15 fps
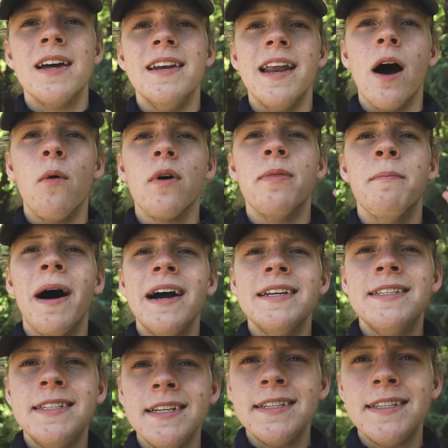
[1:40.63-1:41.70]
Now with my
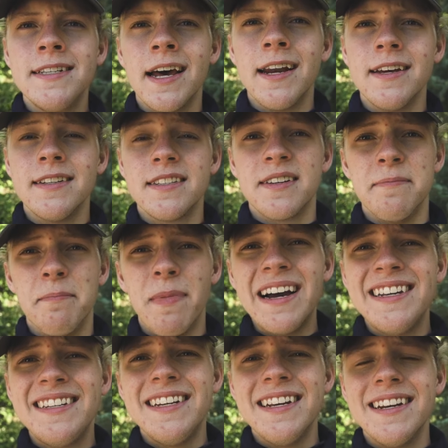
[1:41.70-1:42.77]
seat settings,
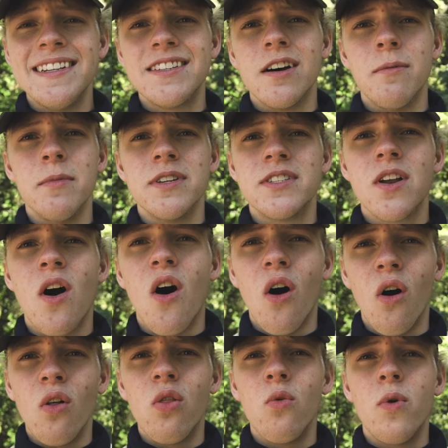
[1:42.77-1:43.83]
my seat is almost
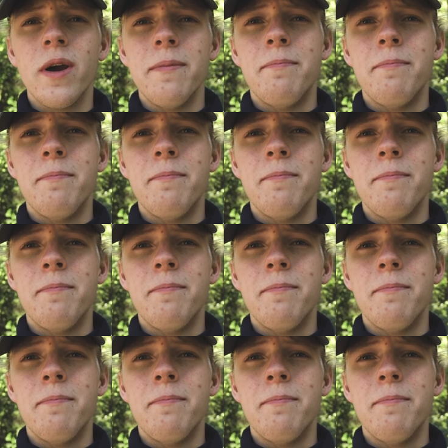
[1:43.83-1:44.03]
all the way